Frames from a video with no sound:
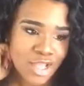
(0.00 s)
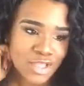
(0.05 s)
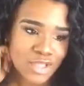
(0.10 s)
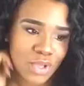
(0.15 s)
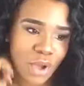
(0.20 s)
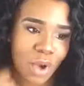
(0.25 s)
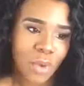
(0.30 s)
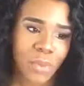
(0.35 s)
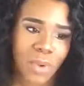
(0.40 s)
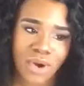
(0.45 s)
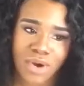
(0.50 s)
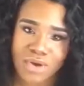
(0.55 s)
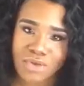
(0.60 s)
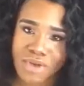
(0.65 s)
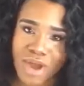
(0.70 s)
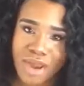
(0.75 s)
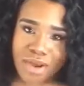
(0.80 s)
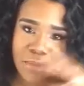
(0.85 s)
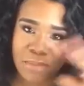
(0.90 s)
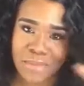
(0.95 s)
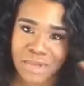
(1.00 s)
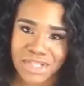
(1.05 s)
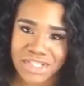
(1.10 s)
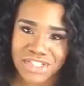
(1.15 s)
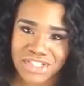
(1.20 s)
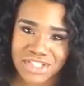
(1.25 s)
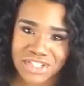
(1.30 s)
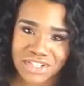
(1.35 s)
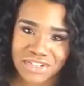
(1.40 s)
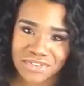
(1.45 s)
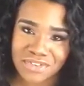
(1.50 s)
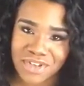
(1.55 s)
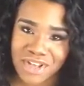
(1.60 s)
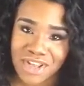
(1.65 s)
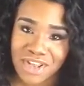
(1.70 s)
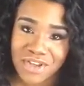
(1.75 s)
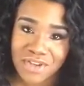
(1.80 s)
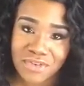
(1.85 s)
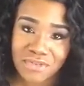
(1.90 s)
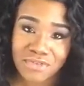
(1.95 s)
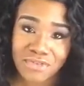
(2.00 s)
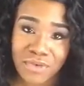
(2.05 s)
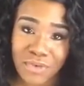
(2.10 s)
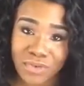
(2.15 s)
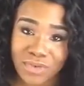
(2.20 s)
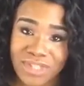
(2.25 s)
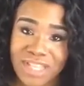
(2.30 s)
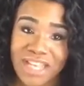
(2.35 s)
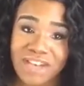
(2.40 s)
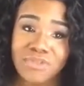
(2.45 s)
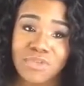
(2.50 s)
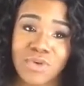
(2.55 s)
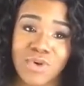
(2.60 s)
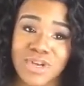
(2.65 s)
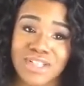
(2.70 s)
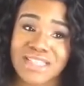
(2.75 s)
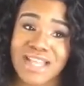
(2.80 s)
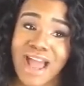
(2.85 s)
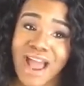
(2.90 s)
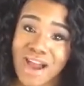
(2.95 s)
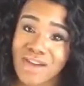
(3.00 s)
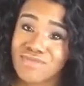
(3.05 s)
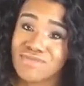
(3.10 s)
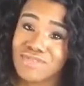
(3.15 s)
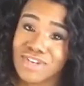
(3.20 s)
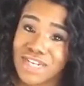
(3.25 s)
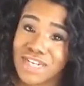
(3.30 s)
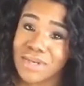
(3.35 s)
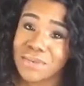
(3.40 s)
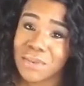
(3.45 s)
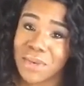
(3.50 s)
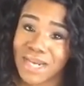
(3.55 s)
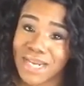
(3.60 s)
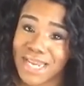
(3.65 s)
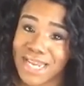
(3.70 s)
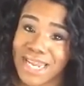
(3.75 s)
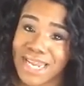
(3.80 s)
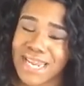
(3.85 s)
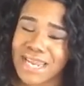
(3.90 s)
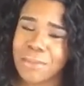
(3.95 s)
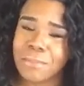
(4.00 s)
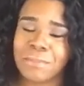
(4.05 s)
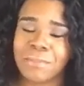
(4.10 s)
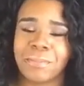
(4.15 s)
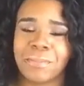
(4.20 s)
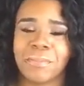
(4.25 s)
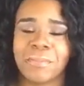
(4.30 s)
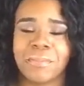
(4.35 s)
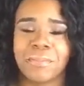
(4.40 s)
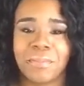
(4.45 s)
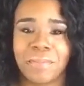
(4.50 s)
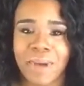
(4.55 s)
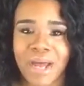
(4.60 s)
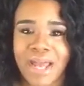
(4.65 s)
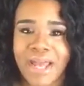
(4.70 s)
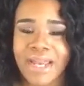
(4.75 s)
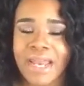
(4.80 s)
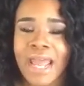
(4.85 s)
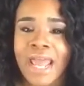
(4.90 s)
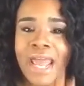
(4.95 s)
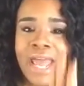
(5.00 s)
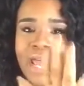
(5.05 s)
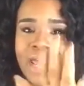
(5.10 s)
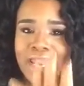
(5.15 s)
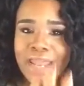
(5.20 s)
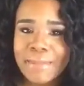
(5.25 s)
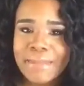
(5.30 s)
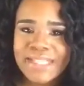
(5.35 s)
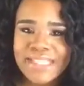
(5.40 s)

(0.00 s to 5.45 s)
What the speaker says: So I work around a bunch of food that, of course, I really want to eat. But let